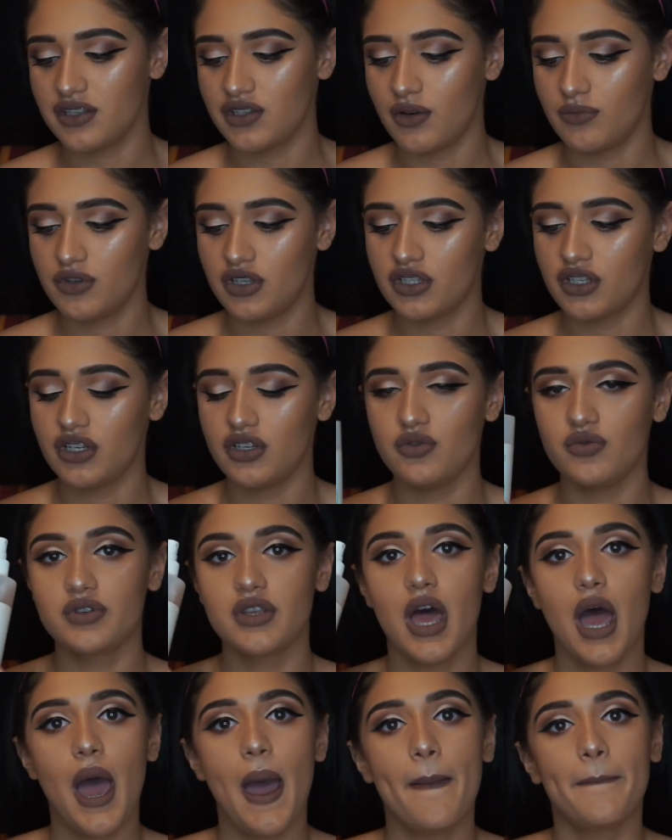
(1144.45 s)
So I'm just gonna use
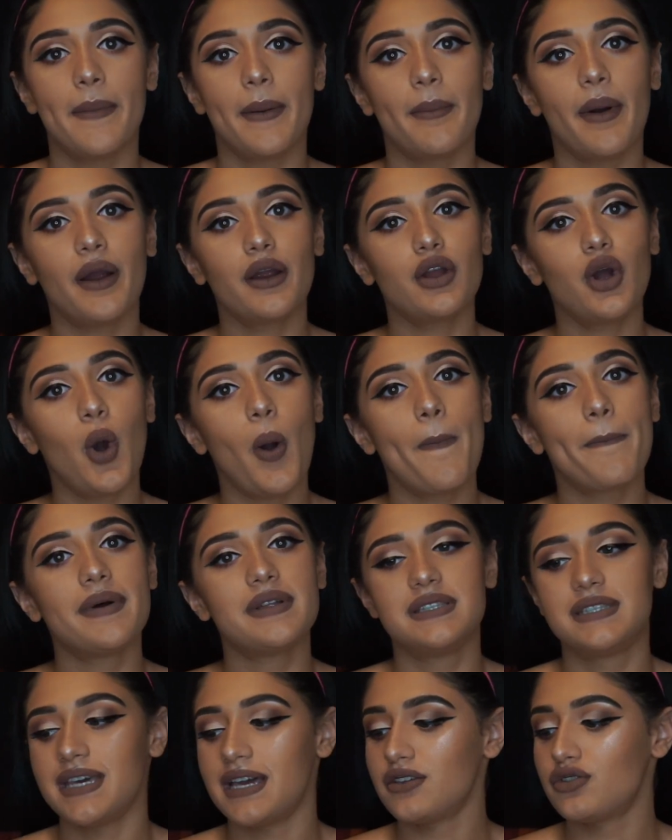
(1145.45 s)
my Mario
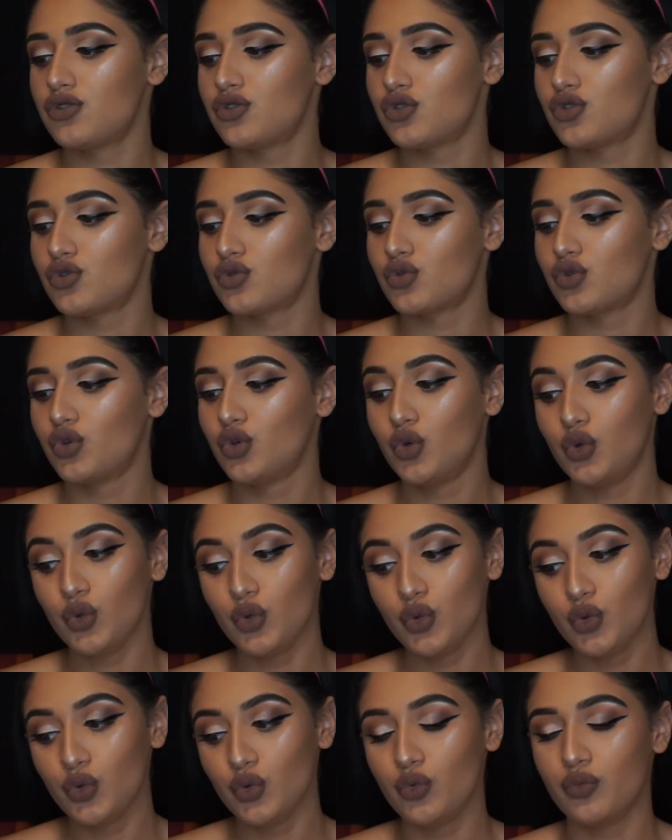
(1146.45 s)

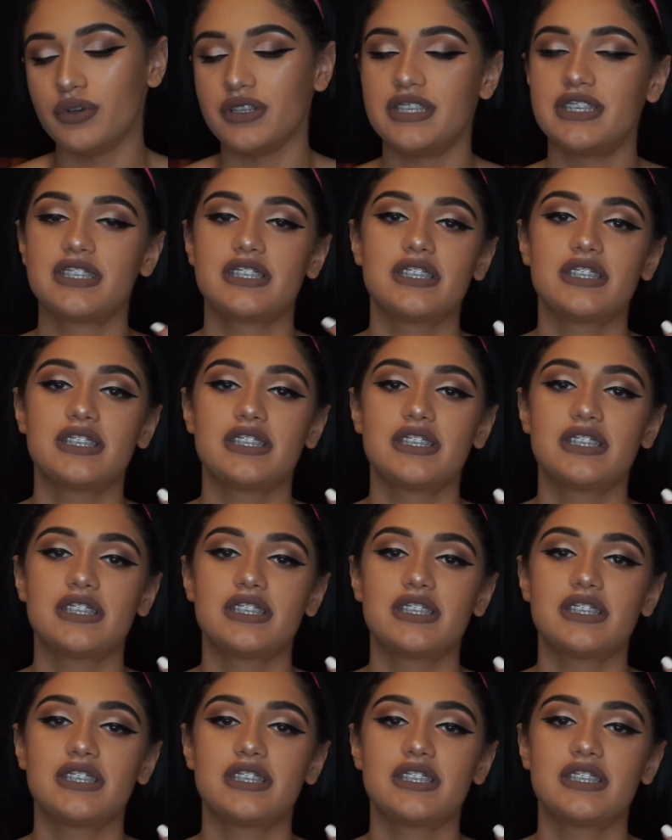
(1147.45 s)
Badescu,